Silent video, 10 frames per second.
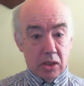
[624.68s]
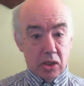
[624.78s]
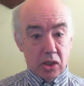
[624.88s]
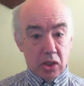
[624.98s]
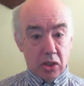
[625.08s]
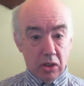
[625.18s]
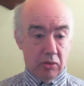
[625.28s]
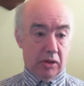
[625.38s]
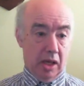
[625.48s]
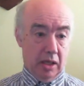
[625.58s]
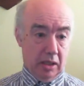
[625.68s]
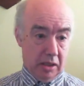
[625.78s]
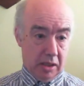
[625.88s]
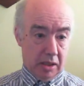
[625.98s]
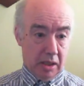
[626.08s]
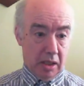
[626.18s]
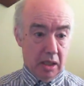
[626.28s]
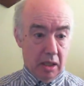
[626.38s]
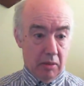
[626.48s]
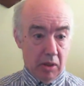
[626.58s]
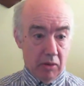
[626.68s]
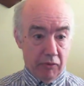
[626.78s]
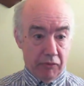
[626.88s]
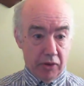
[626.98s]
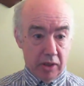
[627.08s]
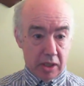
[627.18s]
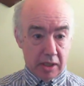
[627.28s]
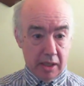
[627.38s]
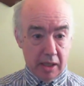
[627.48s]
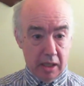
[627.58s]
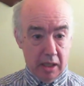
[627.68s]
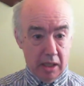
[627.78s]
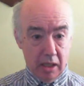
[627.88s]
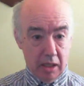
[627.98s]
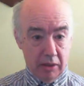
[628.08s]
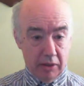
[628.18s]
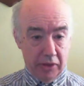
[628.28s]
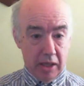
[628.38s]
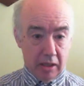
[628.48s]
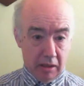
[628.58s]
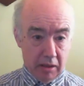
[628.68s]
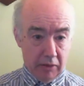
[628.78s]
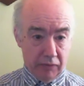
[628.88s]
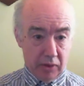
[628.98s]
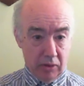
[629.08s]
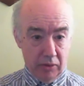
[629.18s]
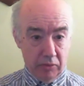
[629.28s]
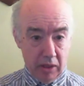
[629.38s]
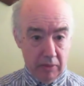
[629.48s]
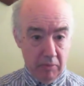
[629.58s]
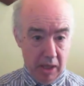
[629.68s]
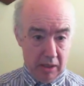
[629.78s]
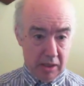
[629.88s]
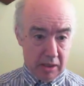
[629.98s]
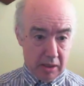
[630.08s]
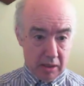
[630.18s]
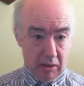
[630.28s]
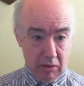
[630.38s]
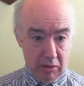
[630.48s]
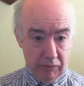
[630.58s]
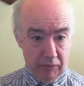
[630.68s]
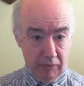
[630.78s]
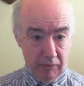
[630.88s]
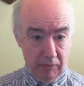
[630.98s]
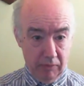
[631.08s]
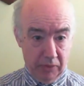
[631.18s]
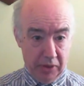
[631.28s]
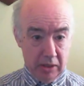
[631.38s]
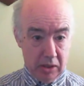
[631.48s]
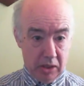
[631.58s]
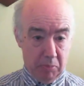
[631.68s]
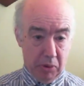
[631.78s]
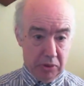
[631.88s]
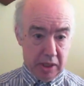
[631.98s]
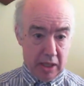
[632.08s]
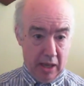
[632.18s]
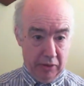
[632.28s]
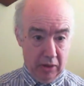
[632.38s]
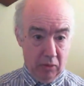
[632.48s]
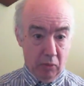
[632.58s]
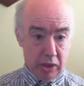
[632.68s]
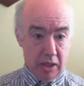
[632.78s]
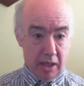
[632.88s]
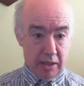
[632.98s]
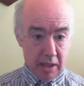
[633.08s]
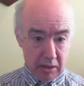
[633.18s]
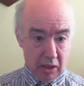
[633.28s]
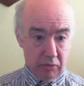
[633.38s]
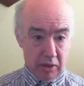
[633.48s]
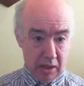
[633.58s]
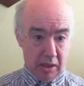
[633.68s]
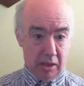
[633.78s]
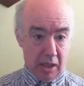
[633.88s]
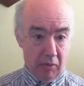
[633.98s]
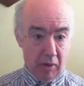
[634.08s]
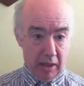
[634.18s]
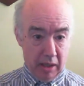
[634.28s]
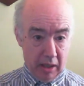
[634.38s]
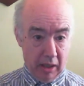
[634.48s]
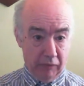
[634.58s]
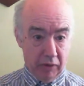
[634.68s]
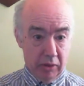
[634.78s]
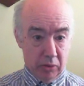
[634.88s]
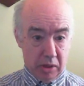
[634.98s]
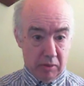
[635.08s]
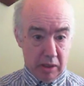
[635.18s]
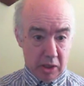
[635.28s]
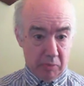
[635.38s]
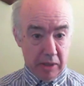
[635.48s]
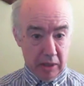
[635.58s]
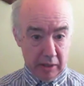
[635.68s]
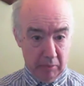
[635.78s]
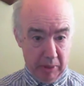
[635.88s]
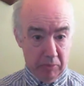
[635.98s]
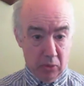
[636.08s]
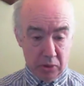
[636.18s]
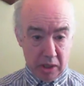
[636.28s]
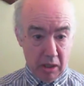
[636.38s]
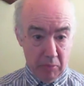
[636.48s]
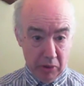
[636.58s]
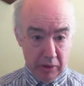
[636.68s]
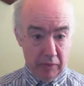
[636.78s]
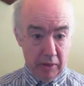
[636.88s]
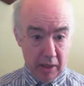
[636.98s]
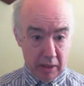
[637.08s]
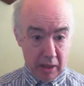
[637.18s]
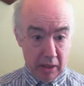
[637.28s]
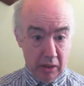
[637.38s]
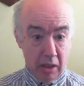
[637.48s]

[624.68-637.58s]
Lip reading: Two things. Firstly, I think I've got the right mix of things to put together, which they don't necessarily have. And also I can spend a little bit more time on it than they can.